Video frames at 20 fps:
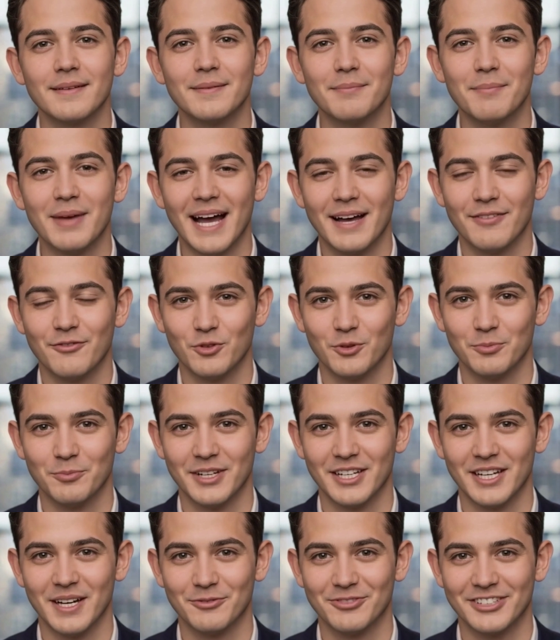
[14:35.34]
Platform
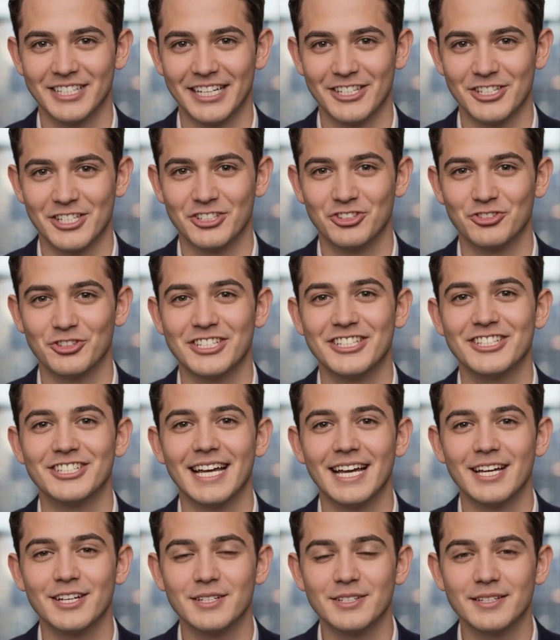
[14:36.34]
becomes industry
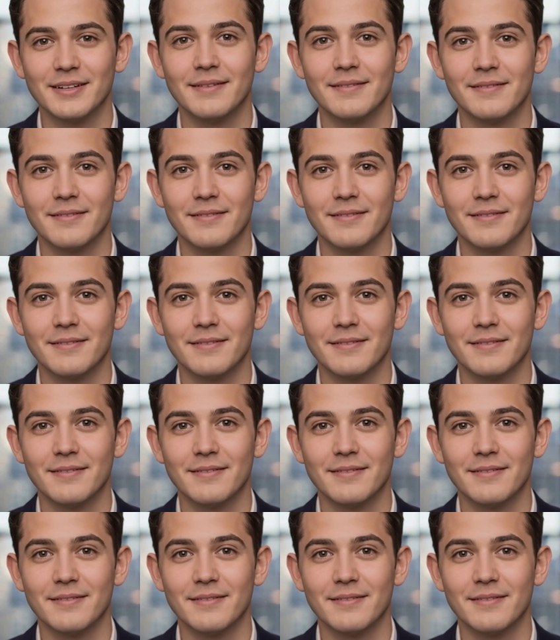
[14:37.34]
standard.